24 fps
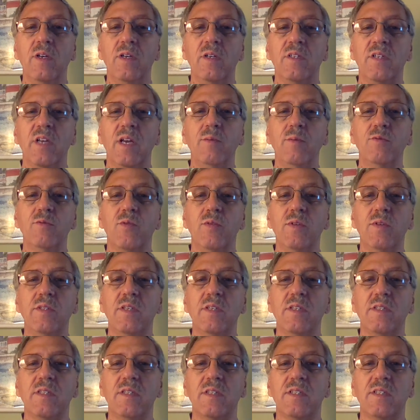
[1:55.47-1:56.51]
James wants
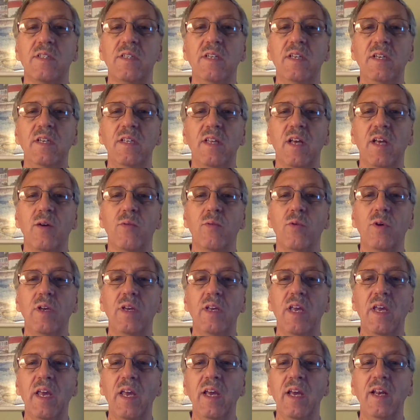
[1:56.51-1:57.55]
us to see that we
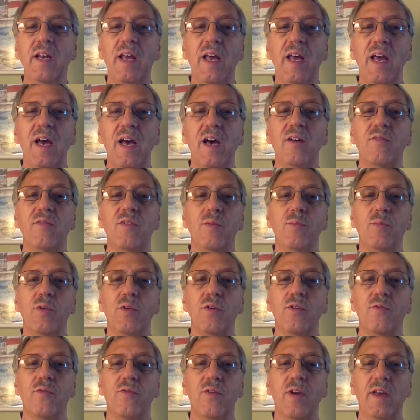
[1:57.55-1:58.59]
can't have a
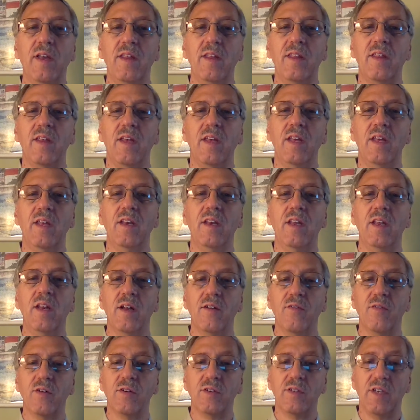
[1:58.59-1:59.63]
pure faith in and
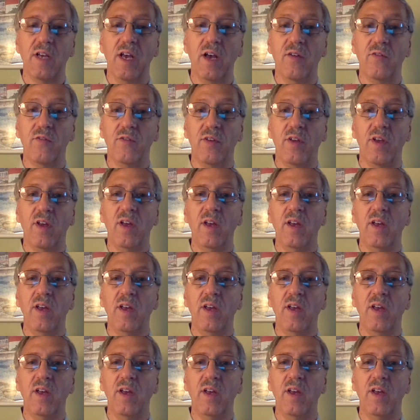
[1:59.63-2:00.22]
of ourselves.